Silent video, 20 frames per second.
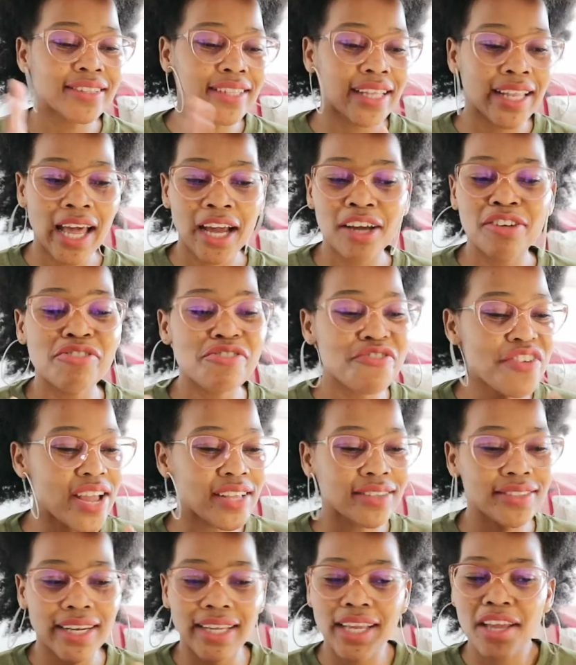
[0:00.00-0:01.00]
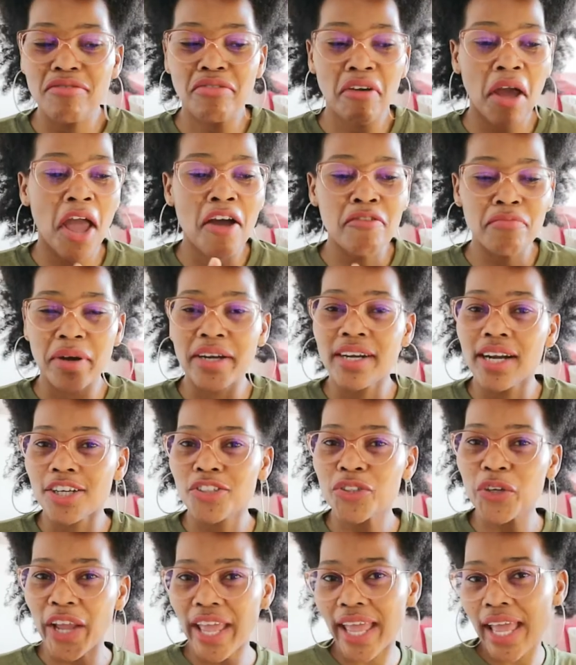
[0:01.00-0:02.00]
they're like friends like if i have my
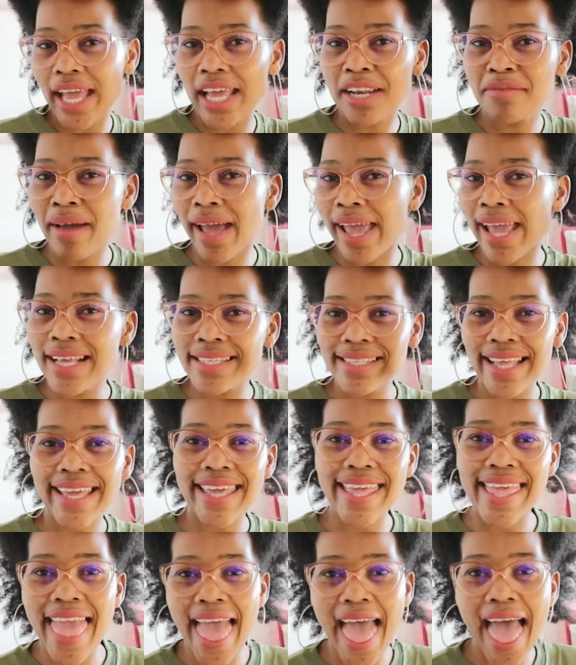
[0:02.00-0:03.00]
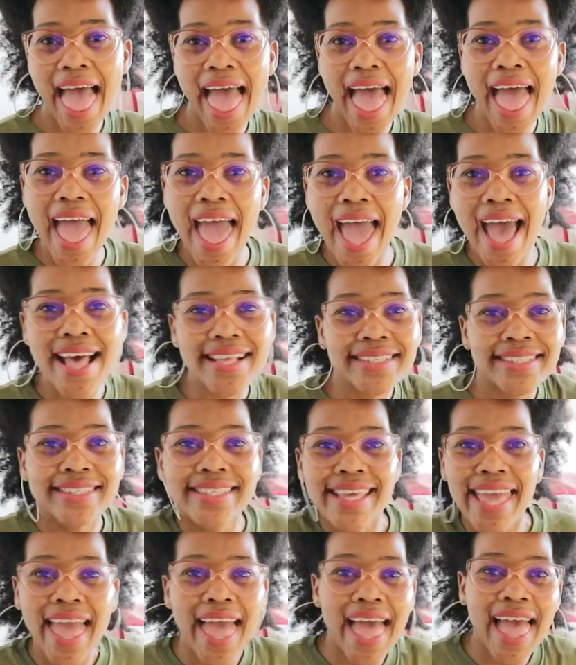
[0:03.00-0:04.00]
natural hair and my hair's like yeah yes
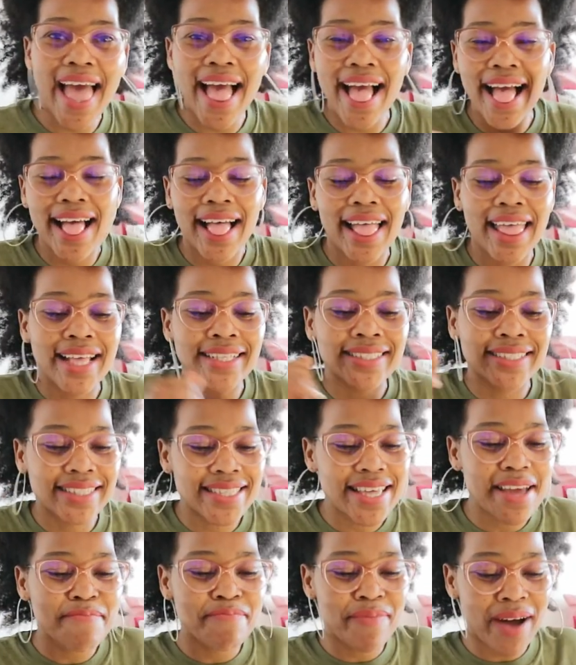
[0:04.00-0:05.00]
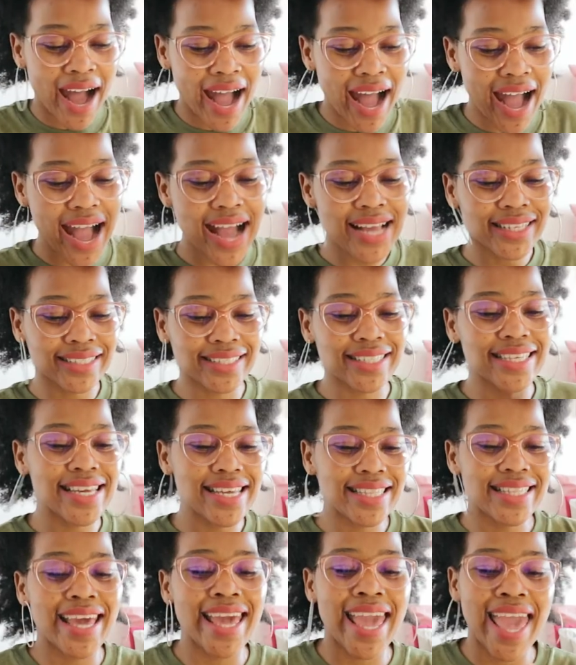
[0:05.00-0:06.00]
yeah it's the
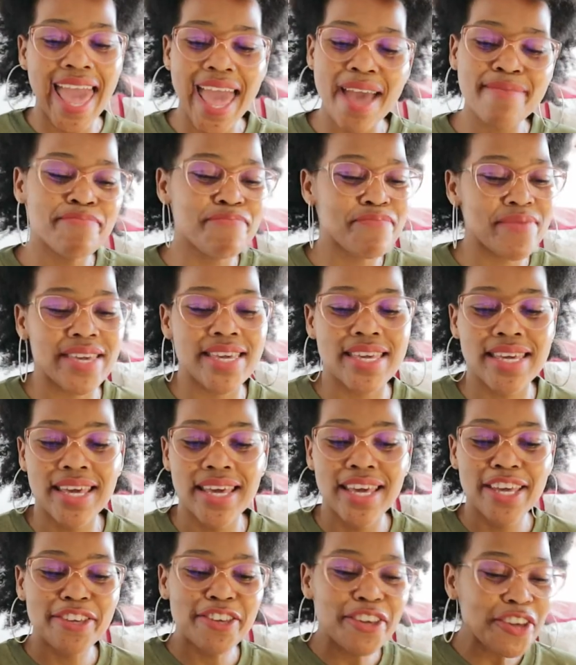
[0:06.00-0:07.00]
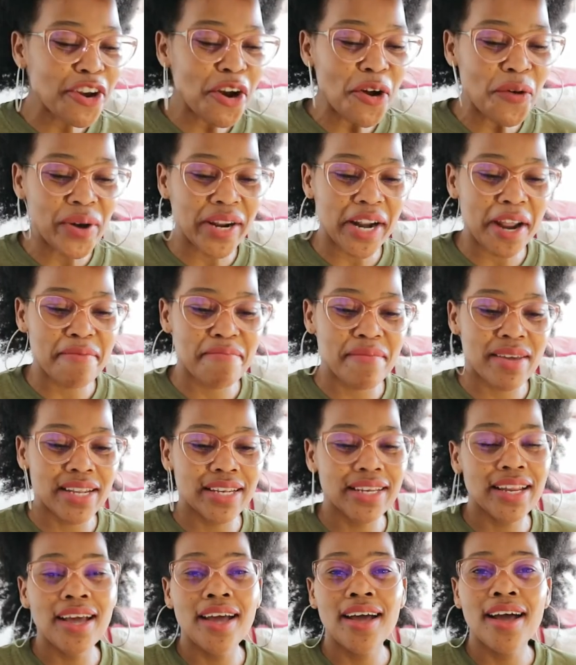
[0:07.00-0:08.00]
party the happy you know what i
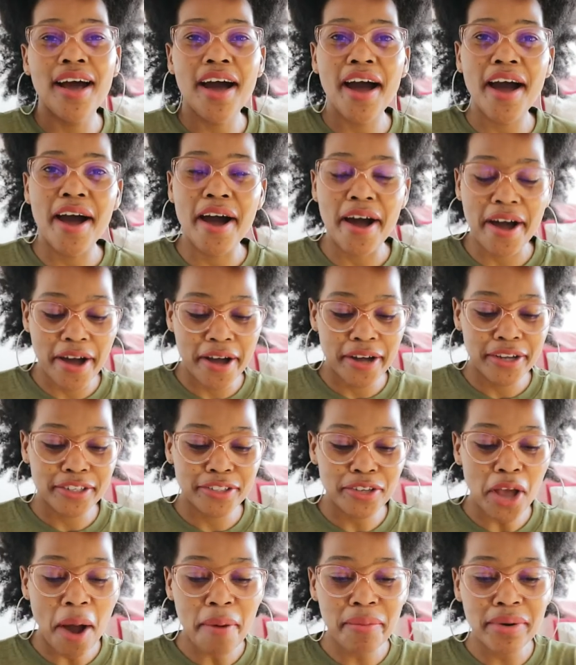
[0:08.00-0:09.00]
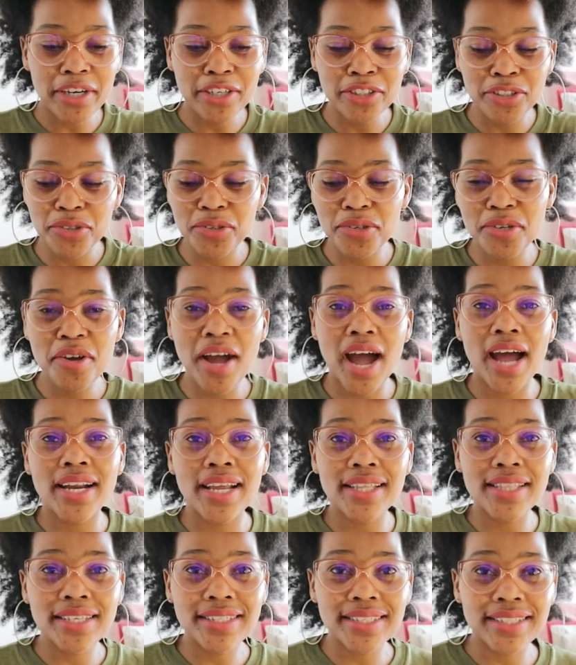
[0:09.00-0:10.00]
mean uh, so i'm gonna do
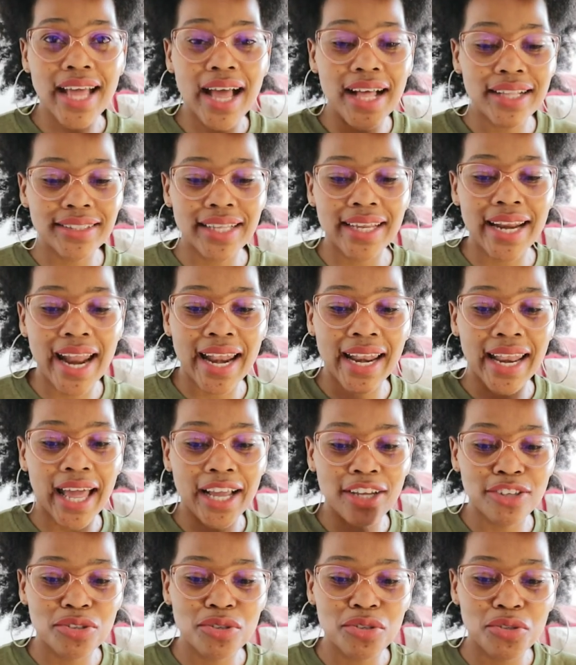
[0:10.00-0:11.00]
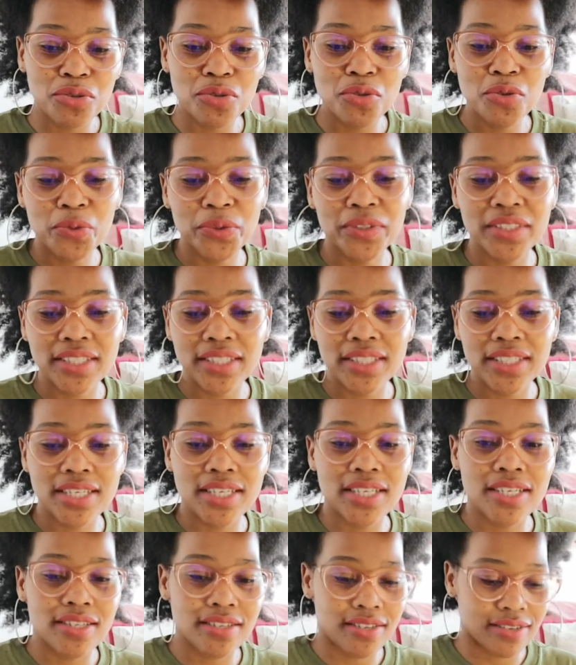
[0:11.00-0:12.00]
another style that i like to do which is
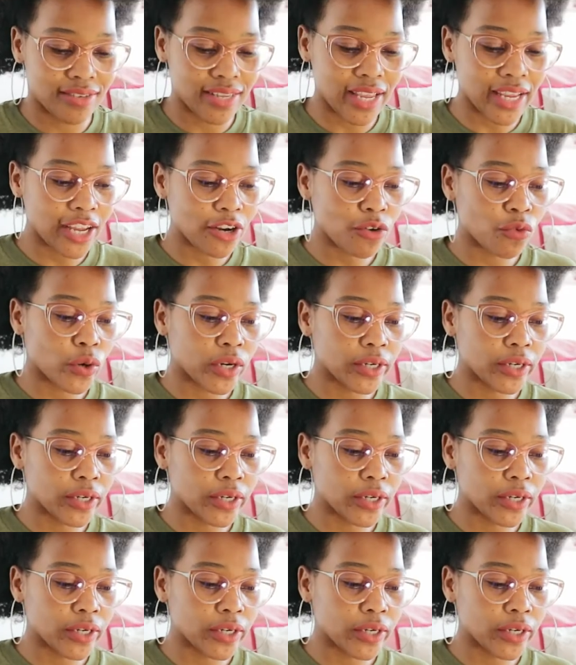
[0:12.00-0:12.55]
the second